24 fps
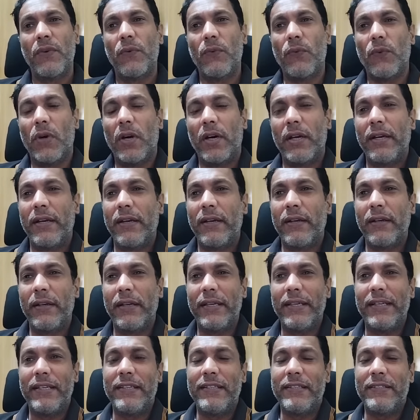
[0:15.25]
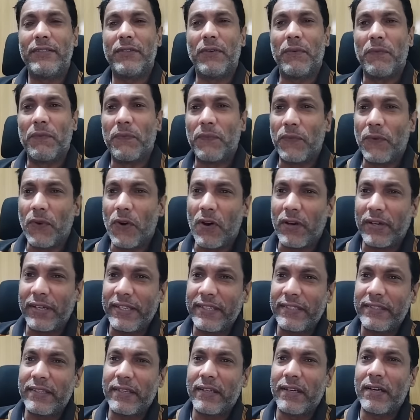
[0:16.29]
One is a
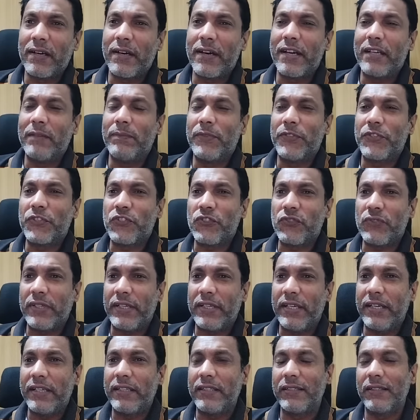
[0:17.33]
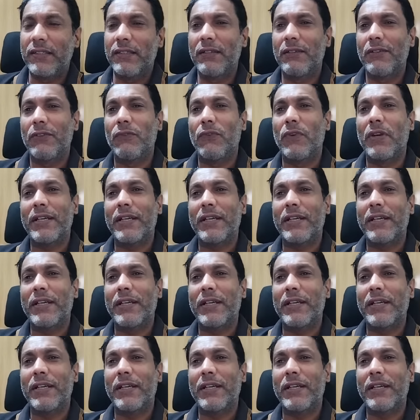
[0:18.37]
Warida administrator.